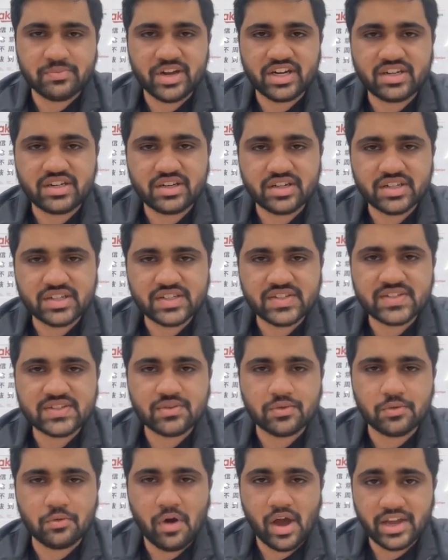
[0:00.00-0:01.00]
metrics
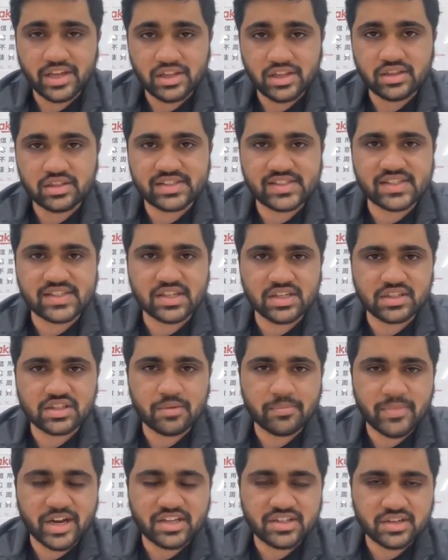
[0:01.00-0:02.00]
while seeing the
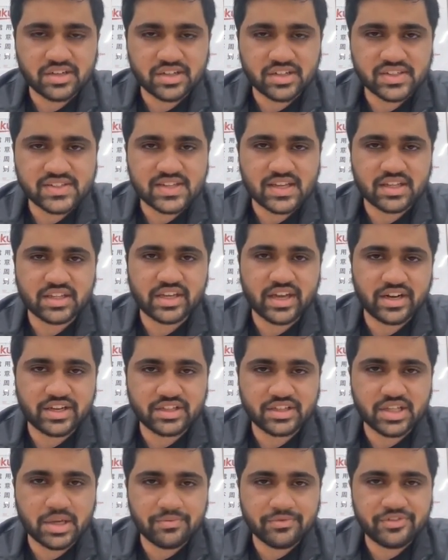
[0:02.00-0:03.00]
metrics and getting
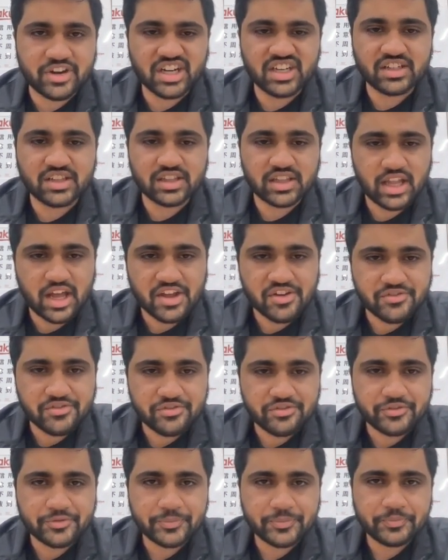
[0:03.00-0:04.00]
them fed in live.